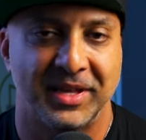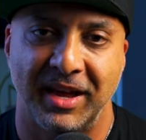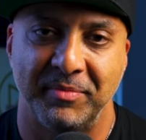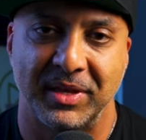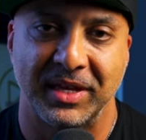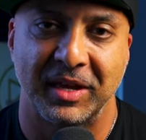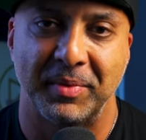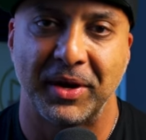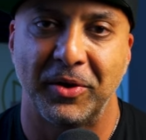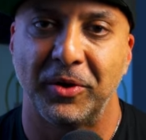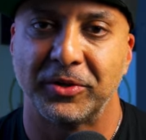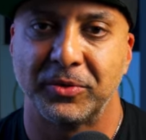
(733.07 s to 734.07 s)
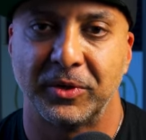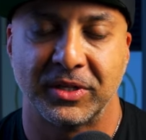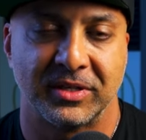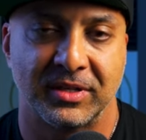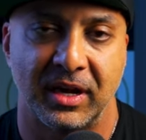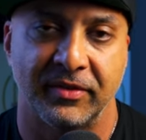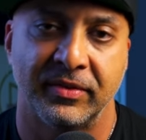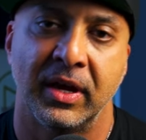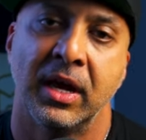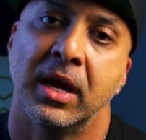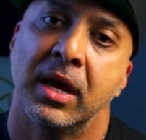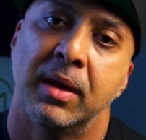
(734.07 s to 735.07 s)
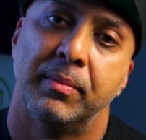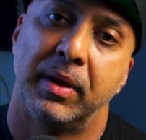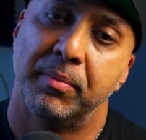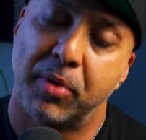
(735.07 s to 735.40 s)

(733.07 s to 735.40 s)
They have me thinking about all sorts of stuff, but